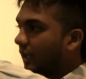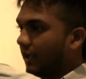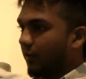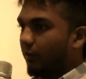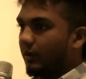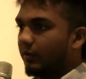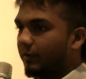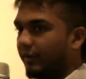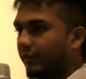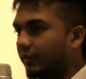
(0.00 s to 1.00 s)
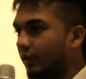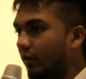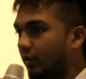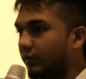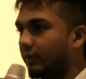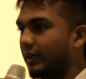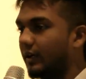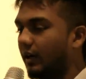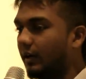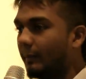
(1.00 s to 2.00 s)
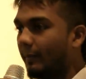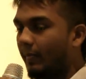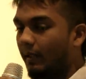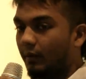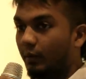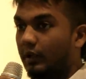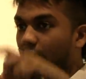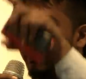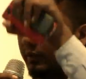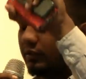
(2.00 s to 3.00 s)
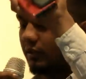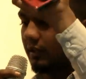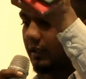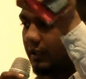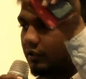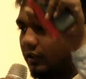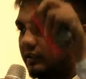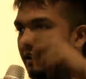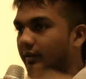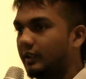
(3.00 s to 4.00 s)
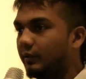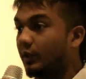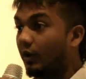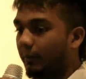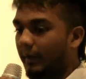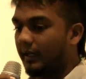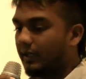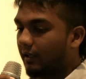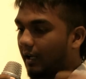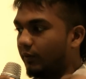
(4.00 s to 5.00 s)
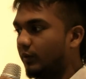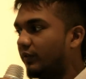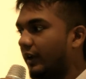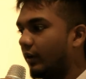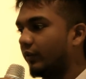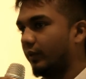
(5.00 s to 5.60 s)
me and one of my friends, we got down from the car. We, we saw the gunshots and everything, we got panicked and we fled off.